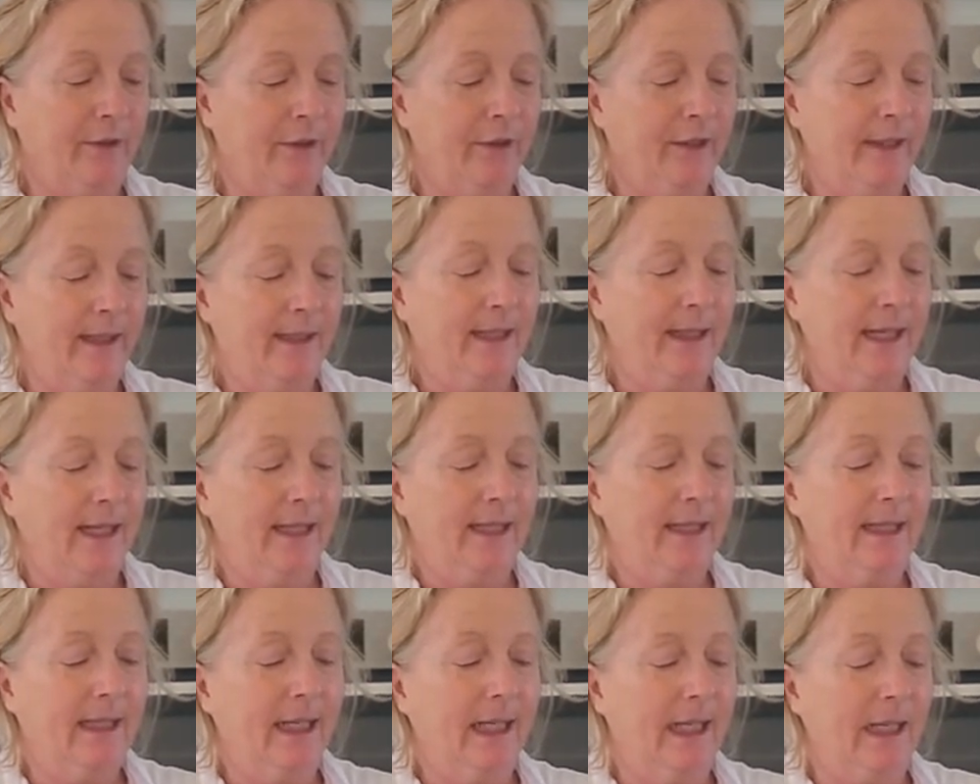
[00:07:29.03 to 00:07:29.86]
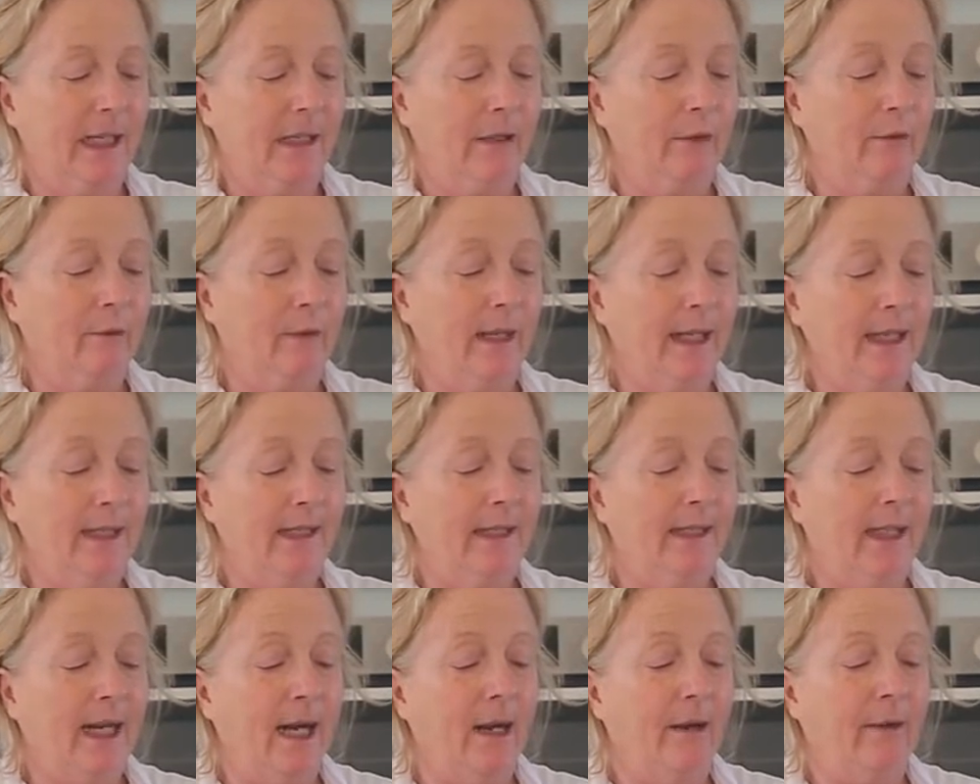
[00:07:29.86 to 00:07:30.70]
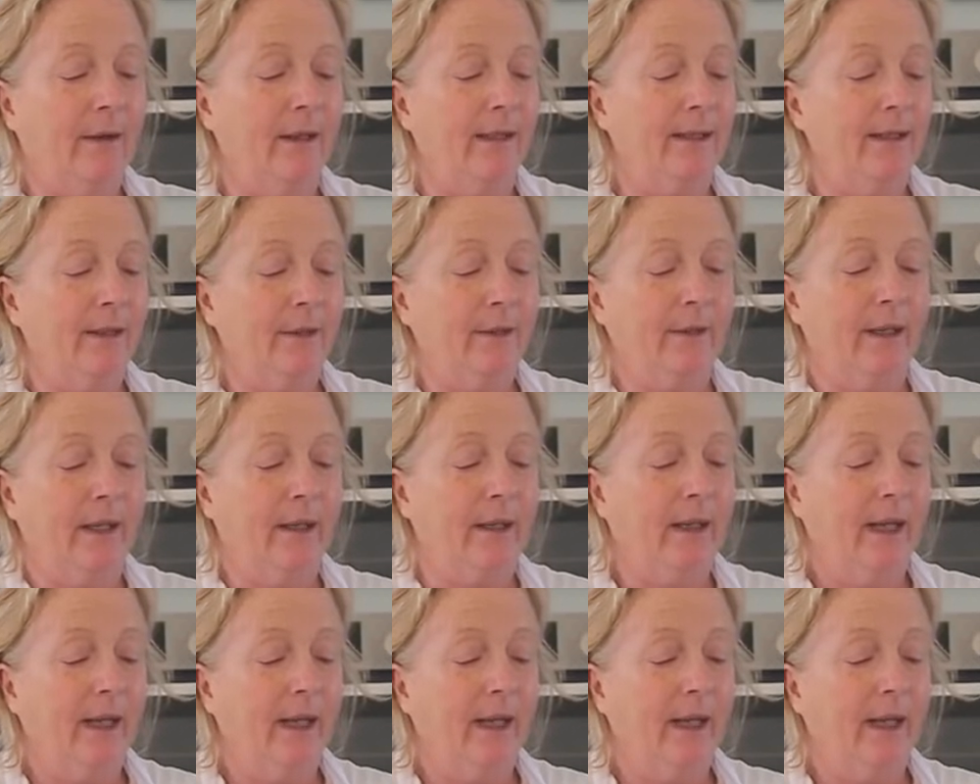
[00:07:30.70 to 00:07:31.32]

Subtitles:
It's a little grated carrot, so